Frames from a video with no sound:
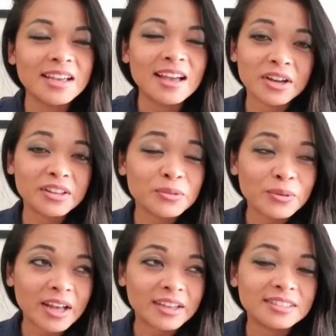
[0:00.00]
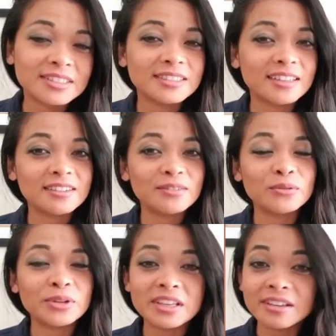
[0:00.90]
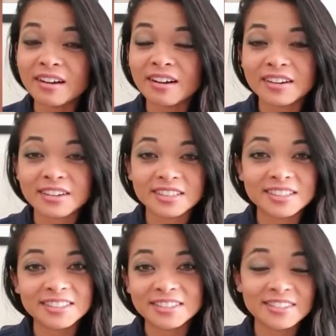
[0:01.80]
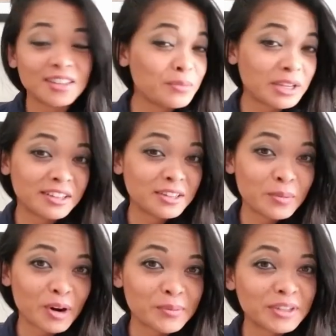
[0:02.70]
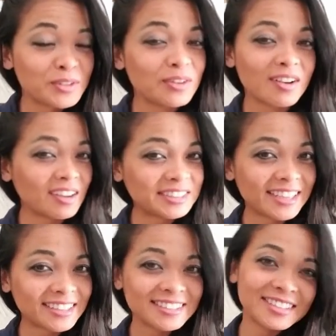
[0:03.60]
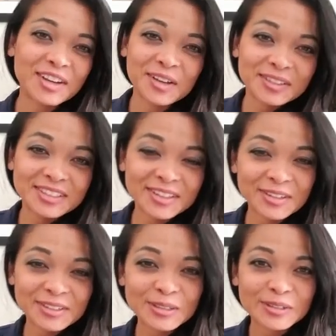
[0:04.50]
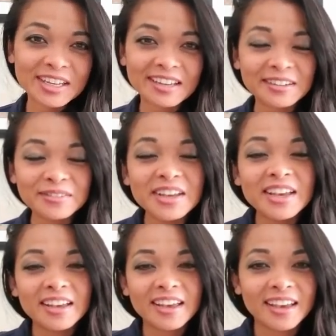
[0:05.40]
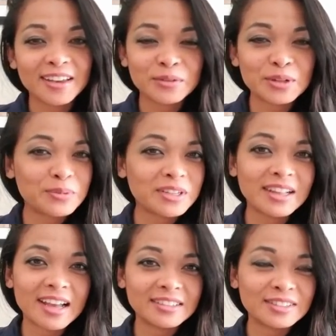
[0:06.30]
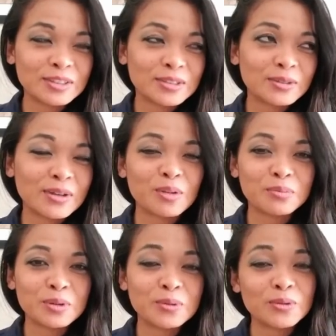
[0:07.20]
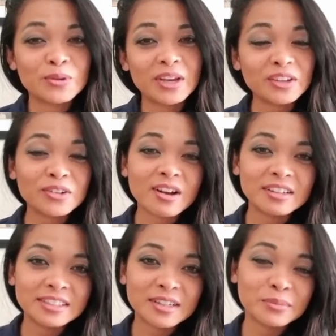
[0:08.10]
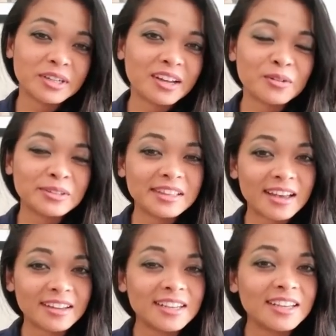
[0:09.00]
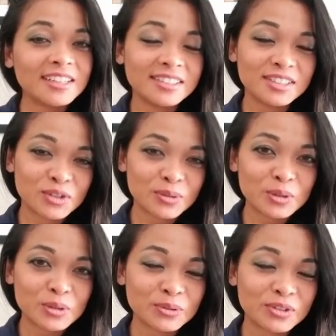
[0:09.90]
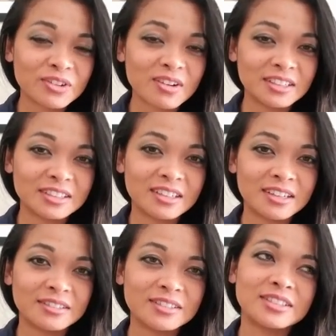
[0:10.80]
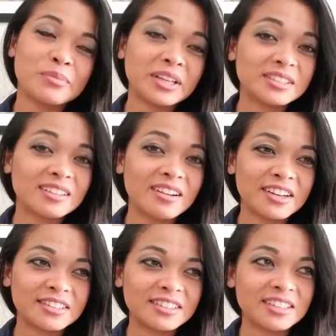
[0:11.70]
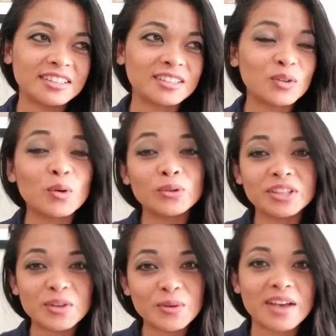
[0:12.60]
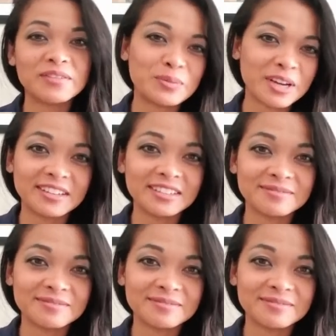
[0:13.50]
Otherwise, we are the media department. You can contact Coast to Coast Creative, and we'd be glad to help you create your content, but not only that, distribute your content based on the goal that you have in mind.